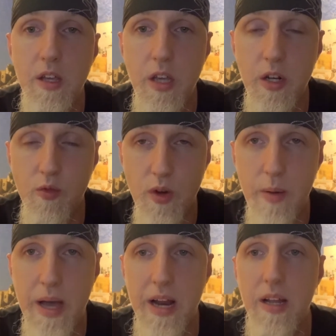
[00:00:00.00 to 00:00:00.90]
and you read
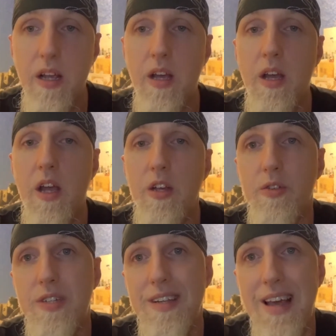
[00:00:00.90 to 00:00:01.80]
about it,
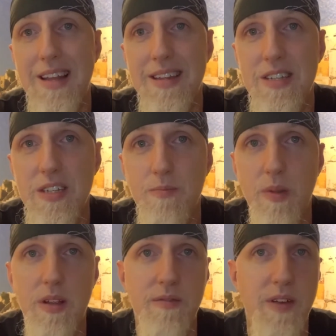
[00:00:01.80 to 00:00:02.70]
you'll see that this is
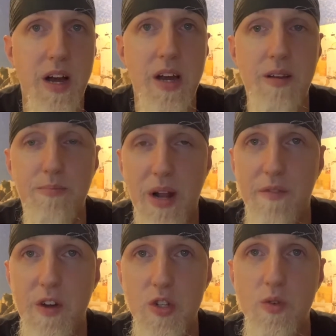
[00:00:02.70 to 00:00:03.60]
very
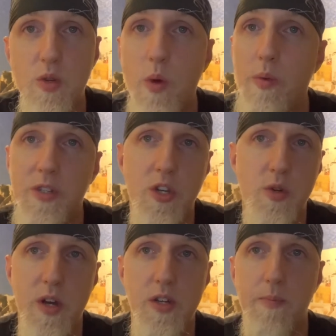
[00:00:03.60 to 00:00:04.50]
beneficial. It's a win-win
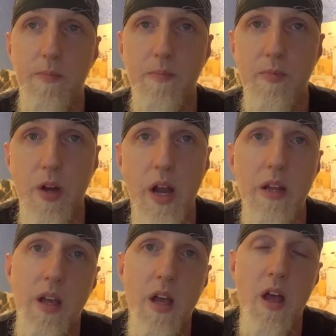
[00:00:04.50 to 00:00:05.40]
situation, all right?
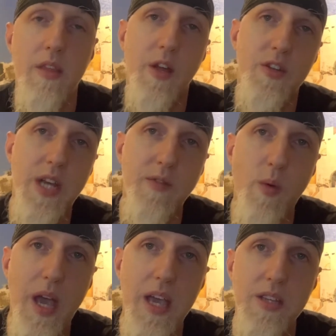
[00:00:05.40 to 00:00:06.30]
Now, there's several
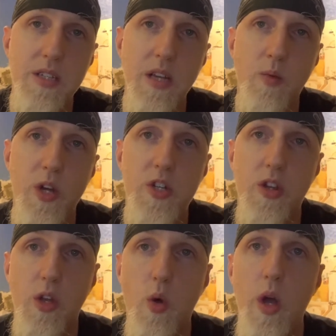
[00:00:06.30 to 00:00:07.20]
ways in which
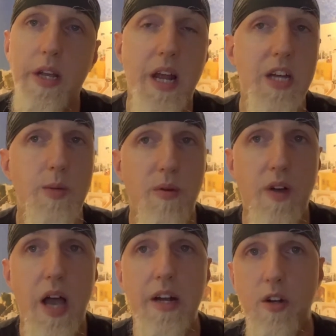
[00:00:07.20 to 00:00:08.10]
the coin can actually
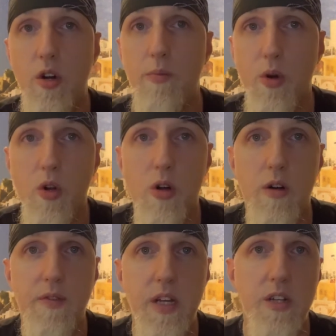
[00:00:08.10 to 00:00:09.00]
provide and earn protocol
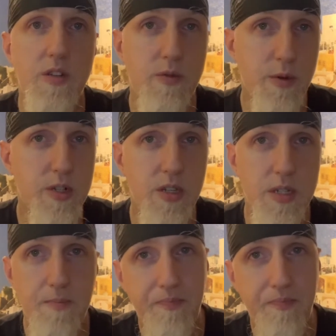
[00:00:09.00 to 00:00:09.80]
fee distributions.